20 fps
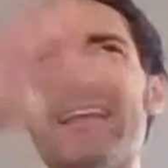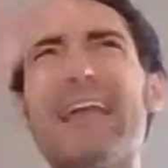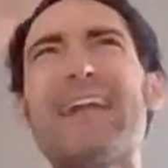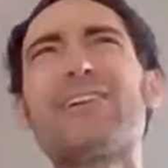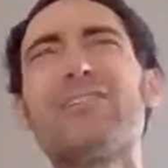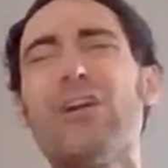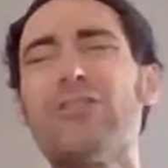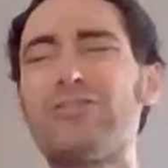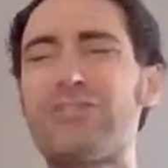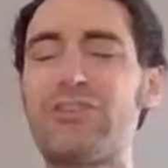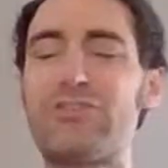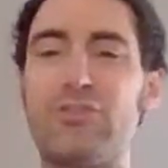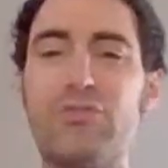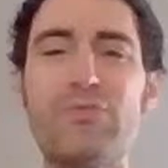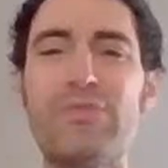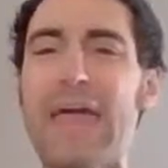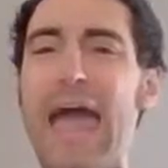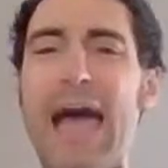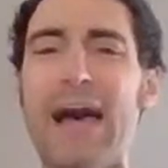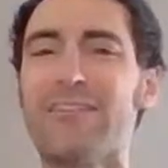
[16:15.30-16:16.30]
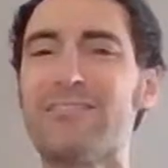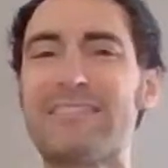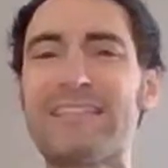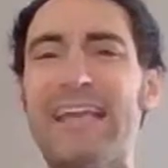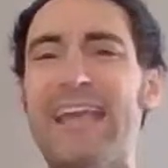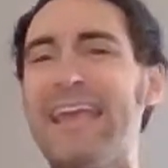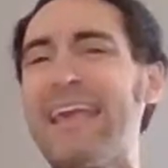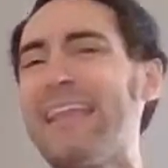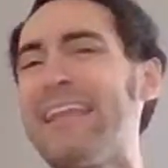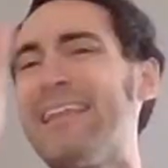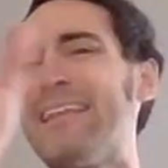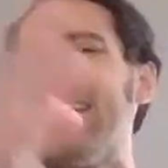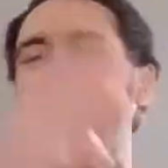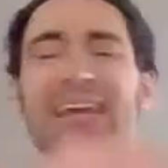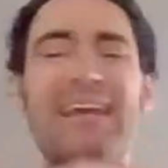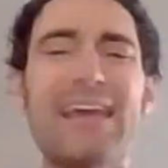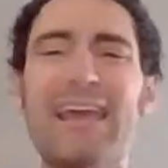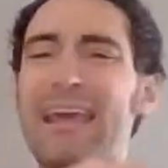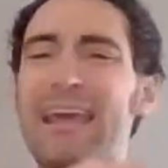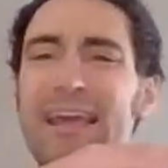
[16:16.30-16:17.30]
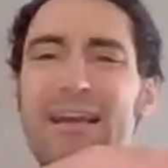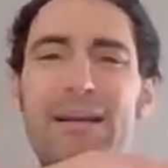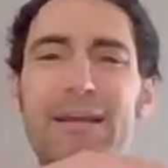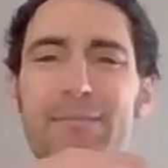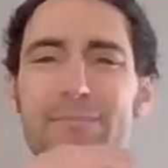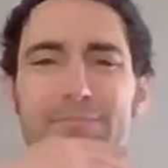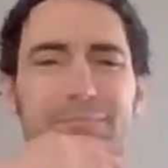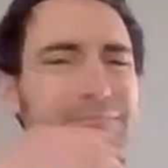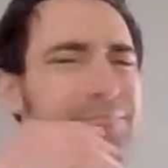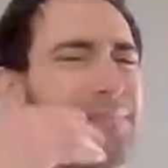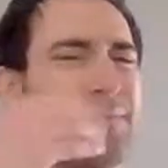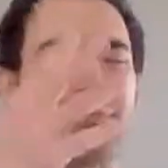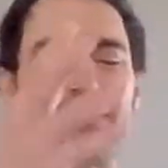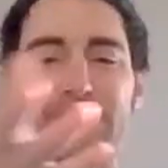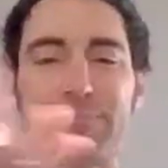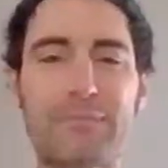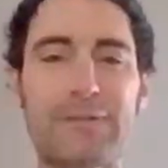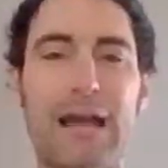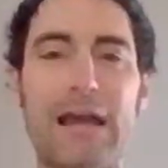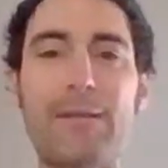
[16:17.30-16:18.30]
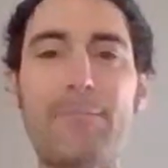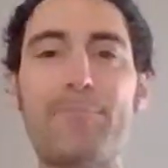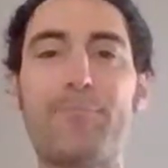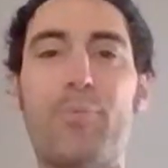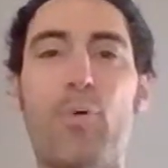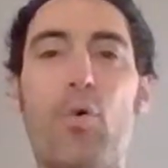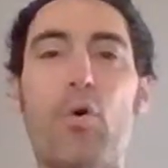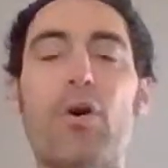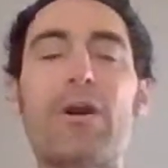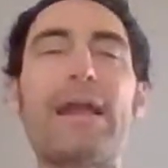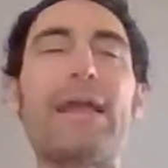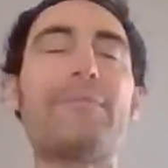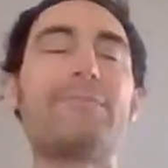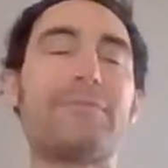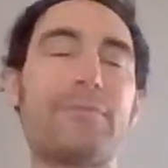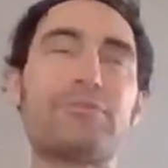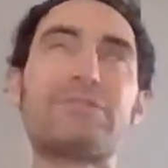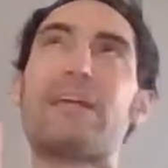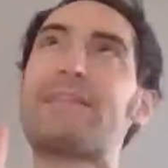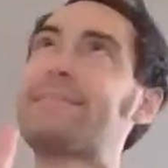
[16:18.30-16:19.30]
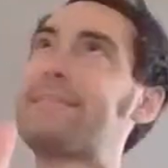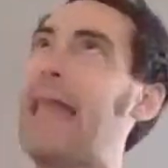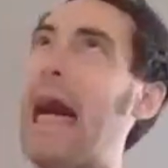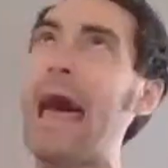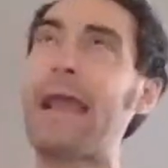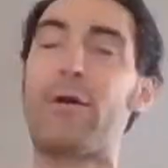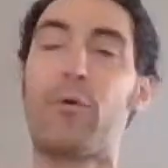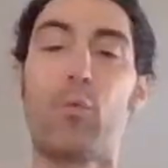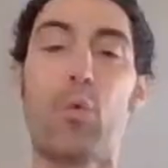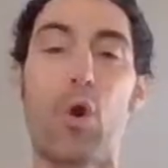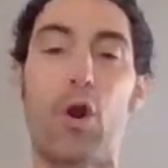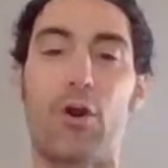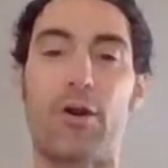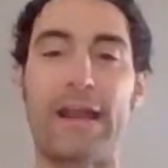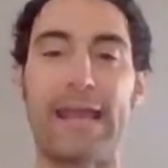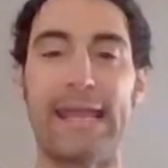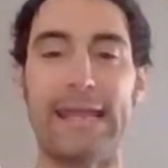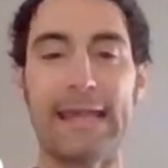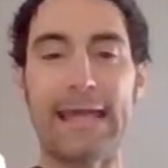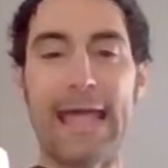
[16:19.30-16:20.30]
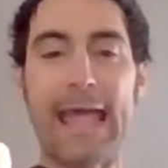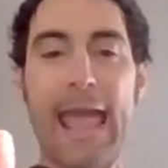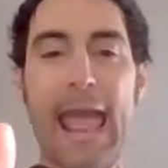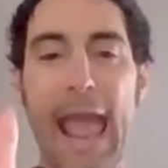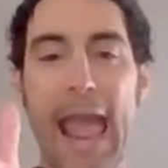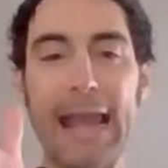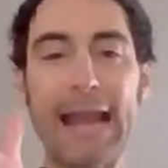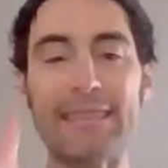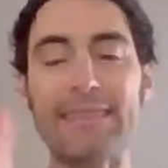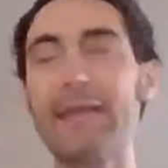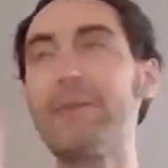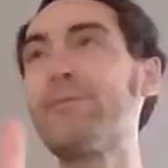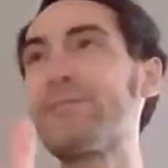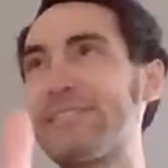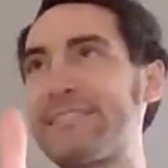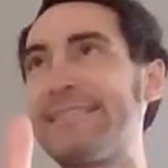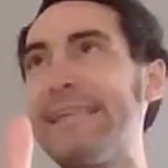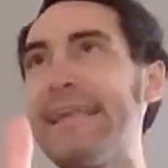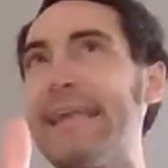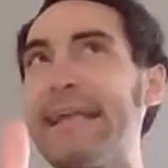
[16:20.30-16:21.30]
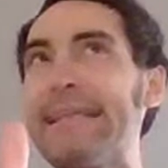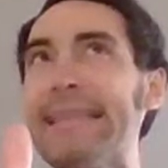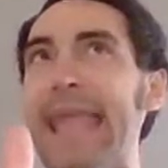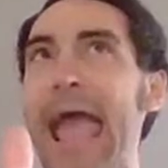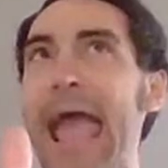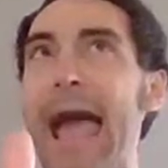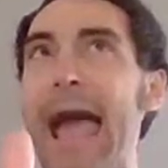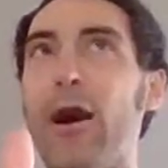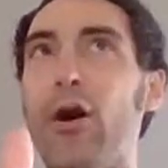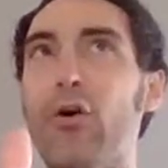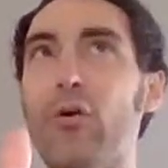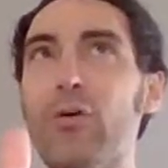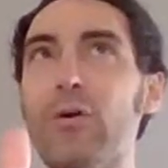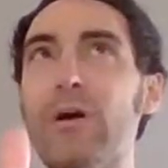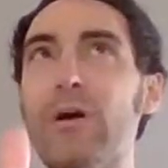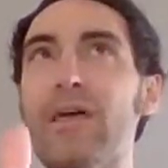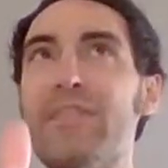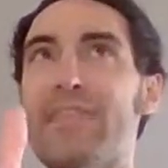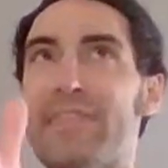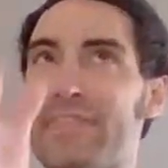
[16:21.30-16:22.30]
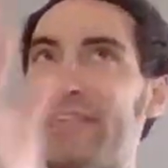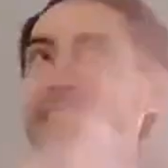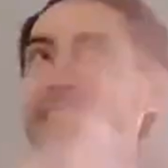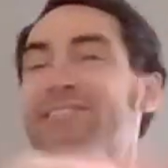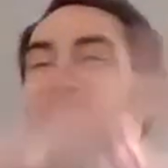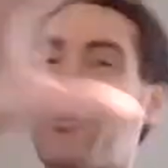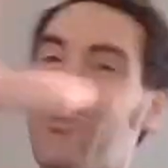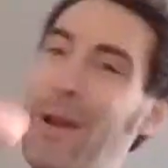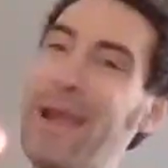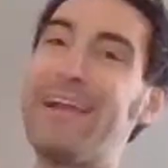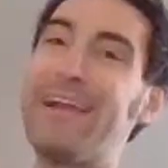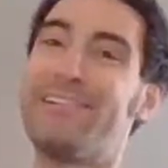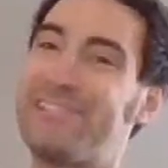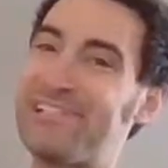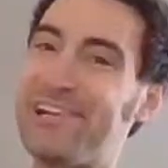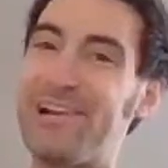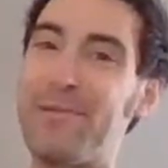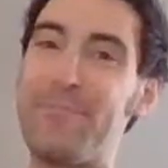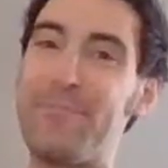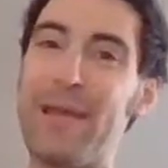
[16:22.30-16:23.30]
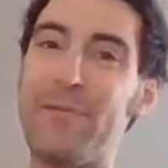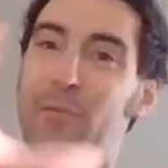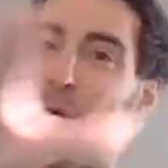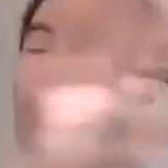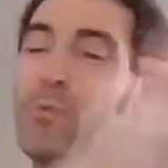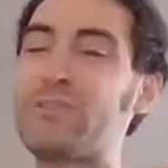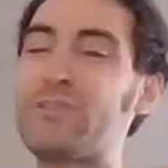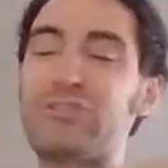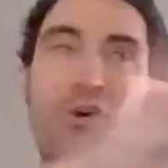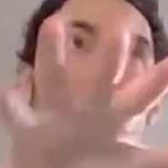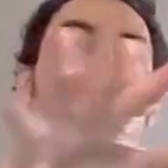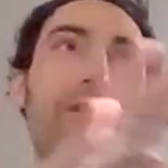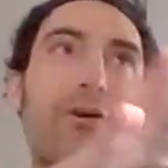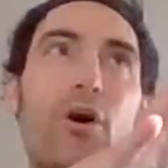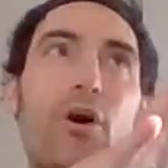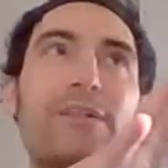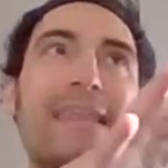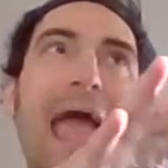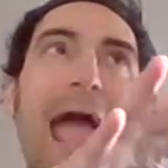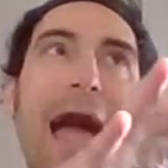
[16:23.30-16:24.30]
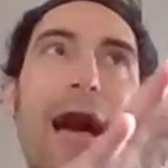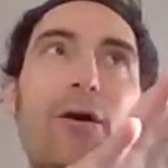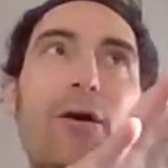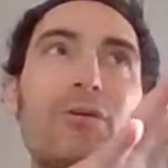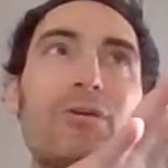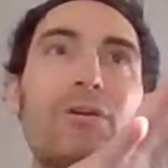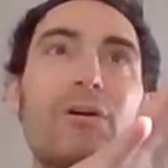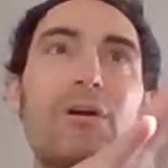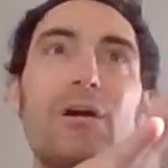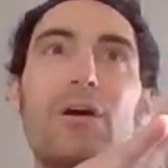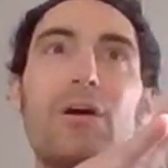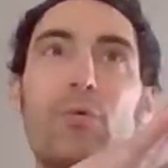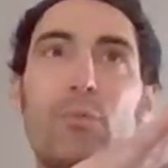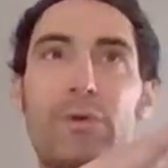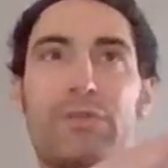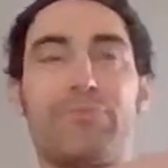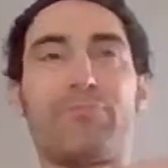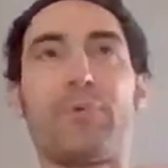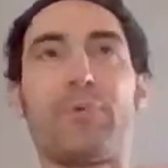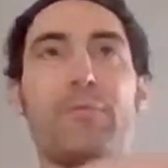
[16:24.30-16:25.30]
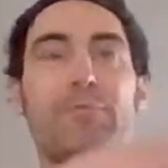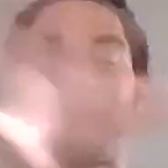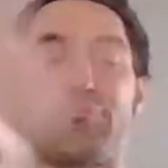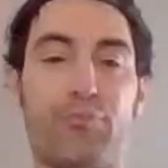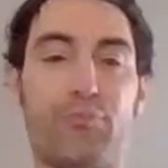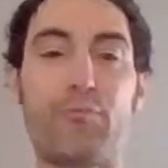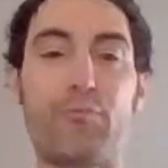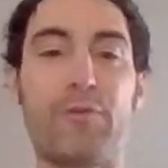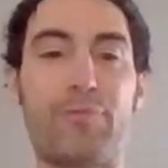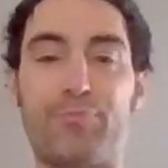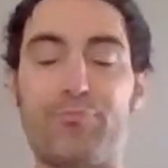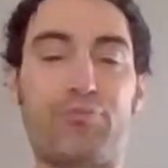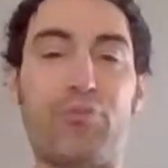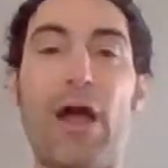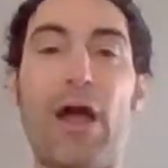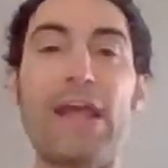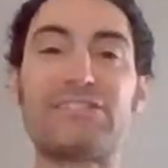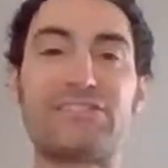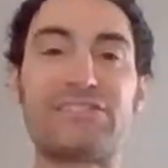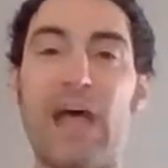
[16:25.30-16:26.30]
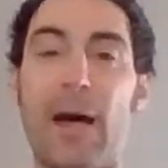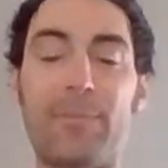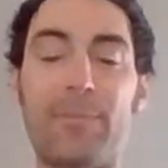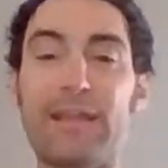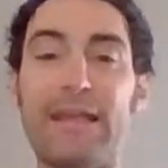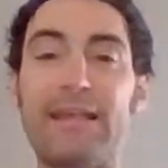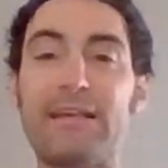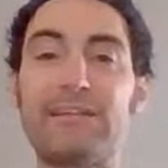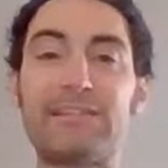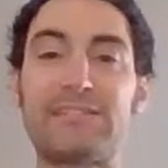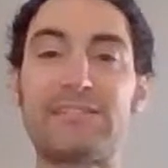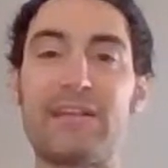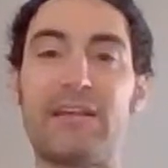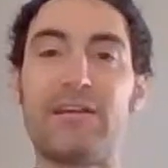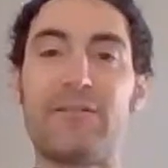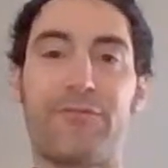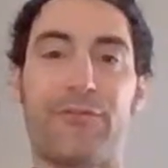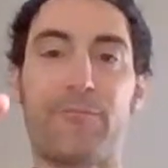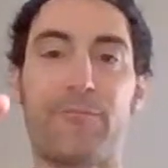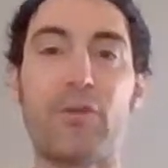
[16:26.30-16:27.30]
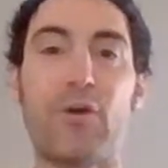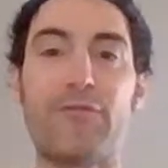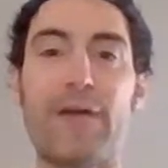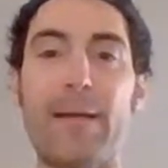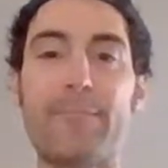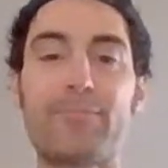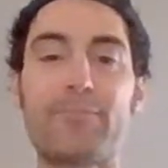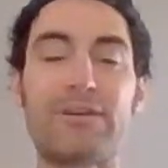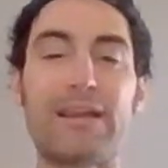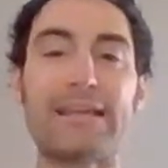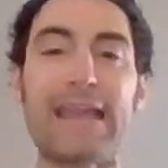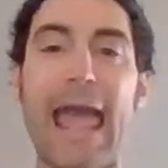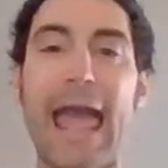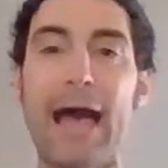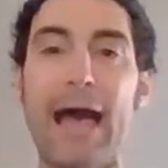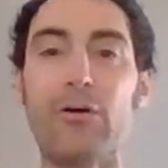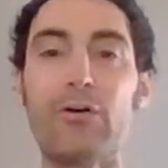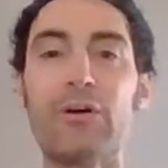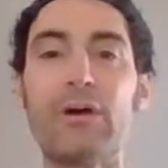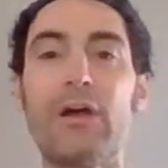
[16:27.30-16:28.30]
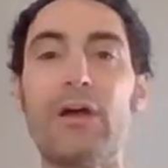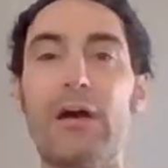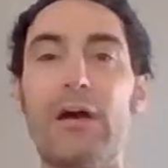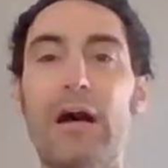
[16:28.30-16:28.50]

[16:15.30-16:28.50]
would get close to 2,000, and it was kind of boring. There was a lot of worry. And I think we're seeing now that this is the way it should have been. What's going on now with price doublings from November to now,